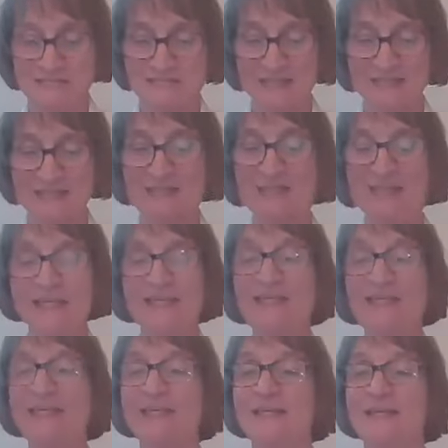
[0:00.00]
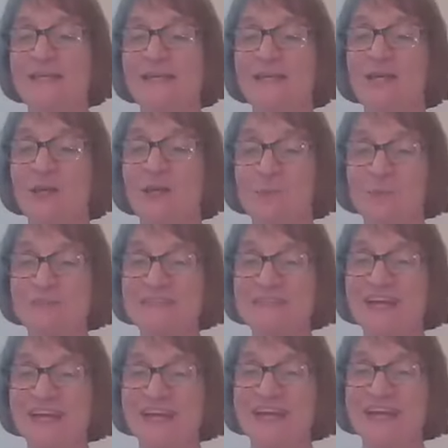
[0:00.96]
a second ending
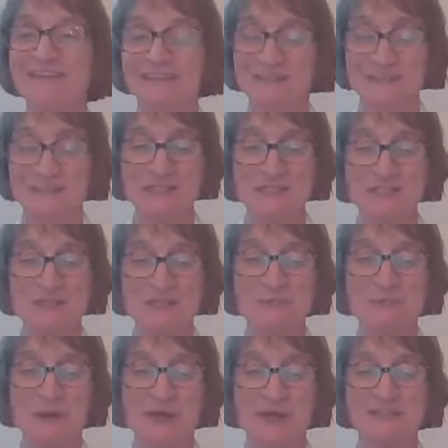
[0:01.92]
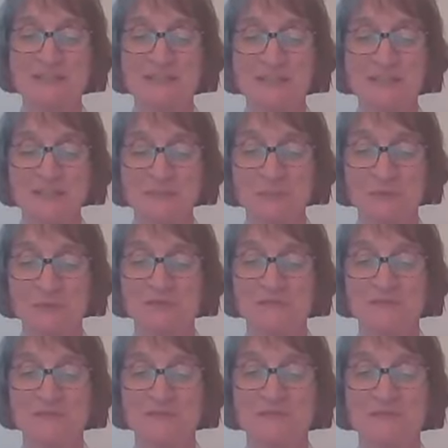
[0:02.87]
was added to Mark's gospel.
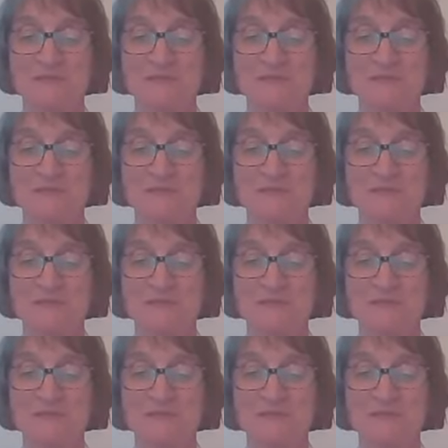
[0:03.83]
